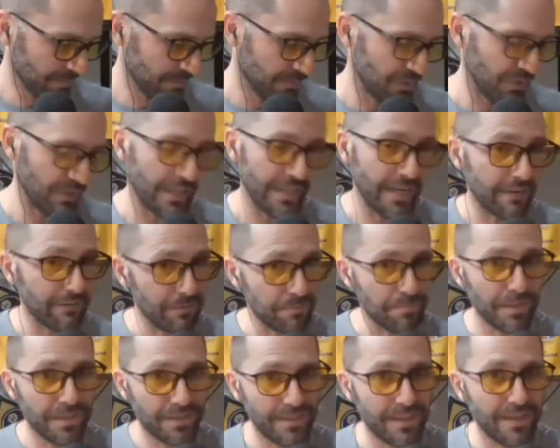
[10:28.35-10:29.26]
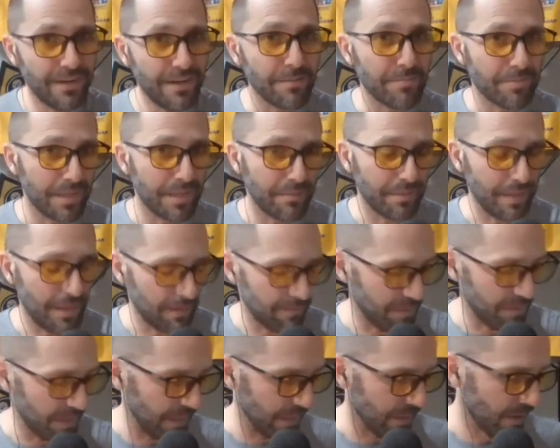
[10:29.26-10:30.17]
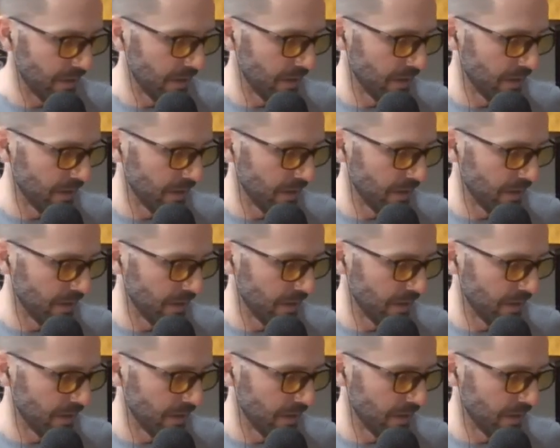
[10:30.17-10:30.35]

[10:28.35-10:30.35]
So they'd have to pick that up. Keep that in mind.